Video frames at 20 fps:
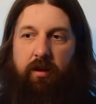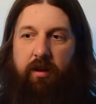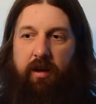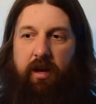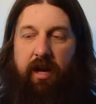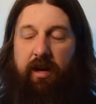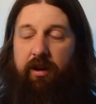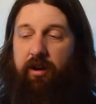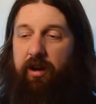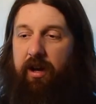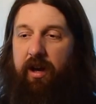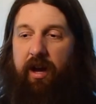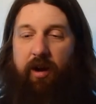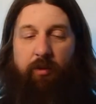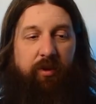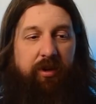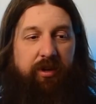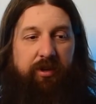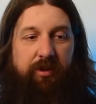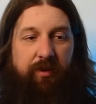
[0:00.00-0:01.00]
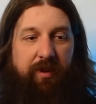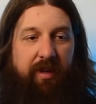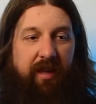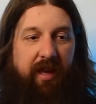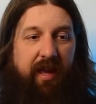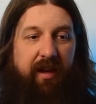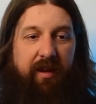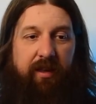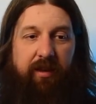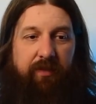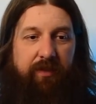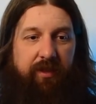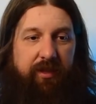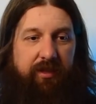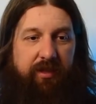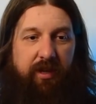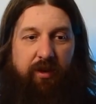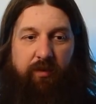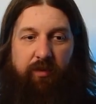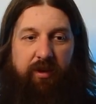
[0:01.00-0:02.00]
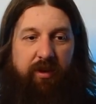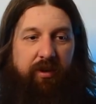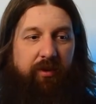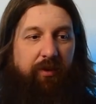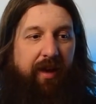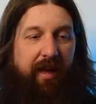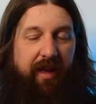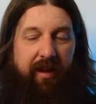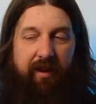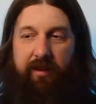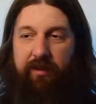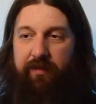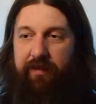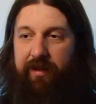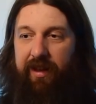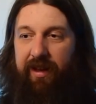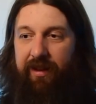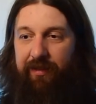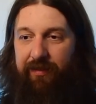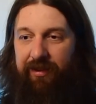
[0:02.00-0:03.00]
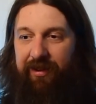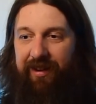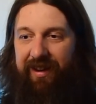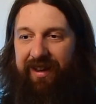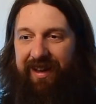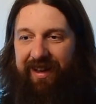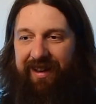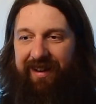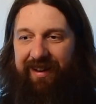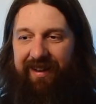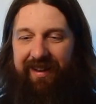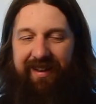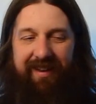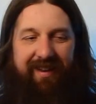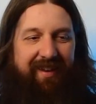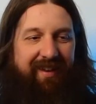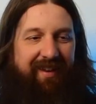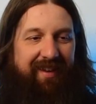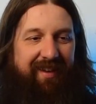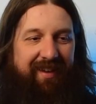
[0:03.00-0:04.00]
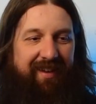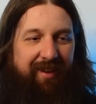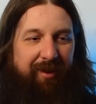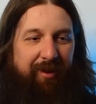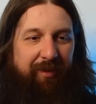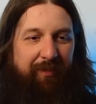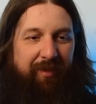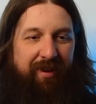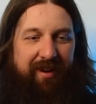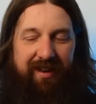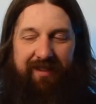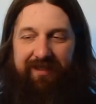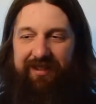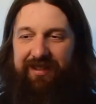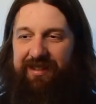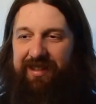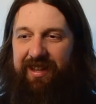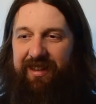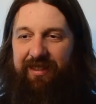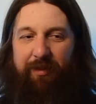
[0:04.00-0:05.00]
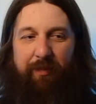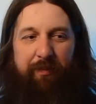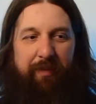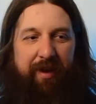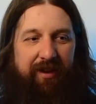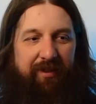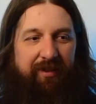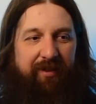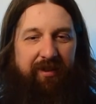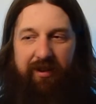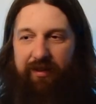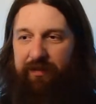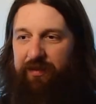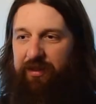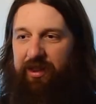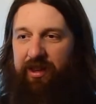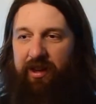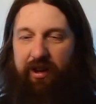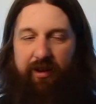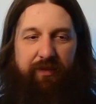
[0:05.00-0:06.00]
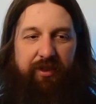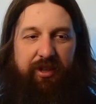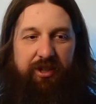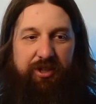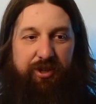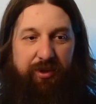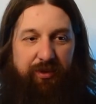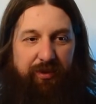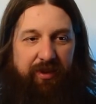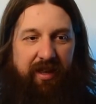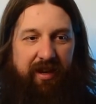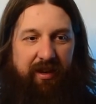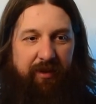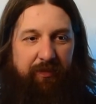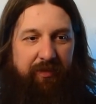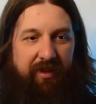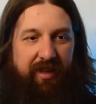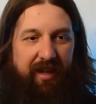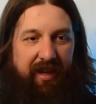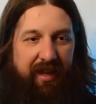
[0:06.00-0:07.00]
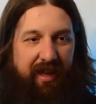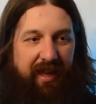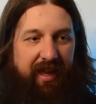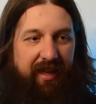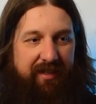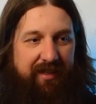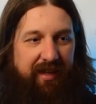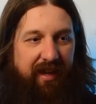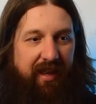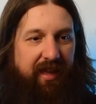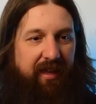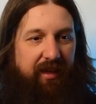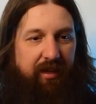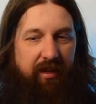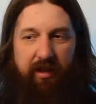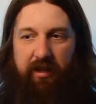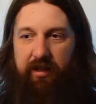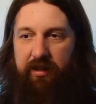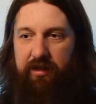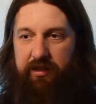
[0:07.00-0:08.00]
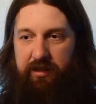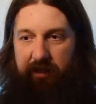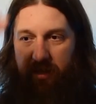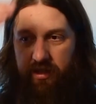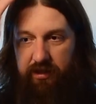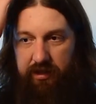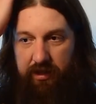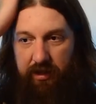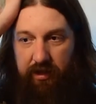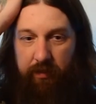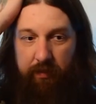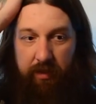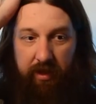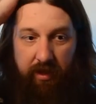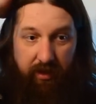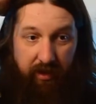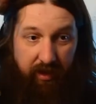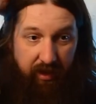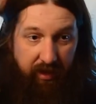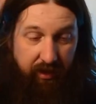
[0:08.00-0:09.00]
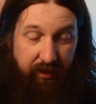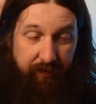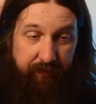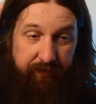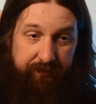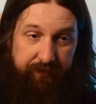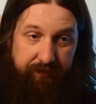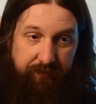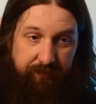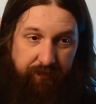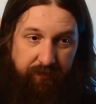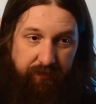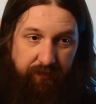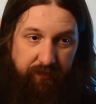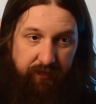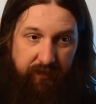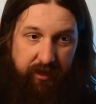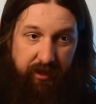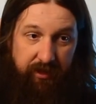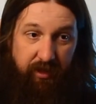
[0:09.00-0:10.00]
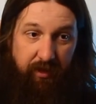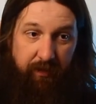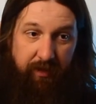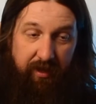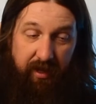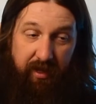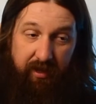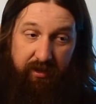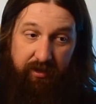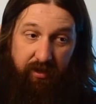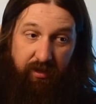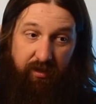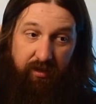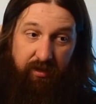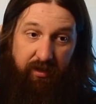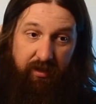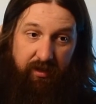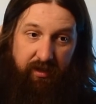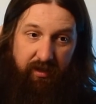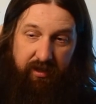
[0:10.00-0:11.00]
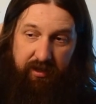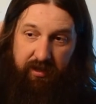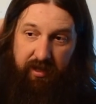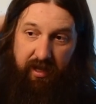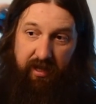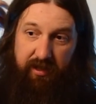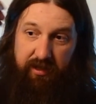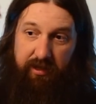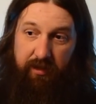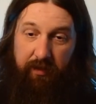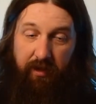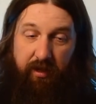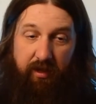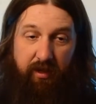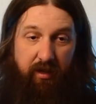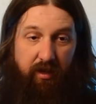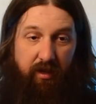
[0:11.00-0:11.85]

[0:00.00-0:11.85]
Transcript: I want to do any of this. I want to do any of it ever again. But I have to say the better of the 2 that I had today is going to be it's going to be hot chocolate. It just has to be.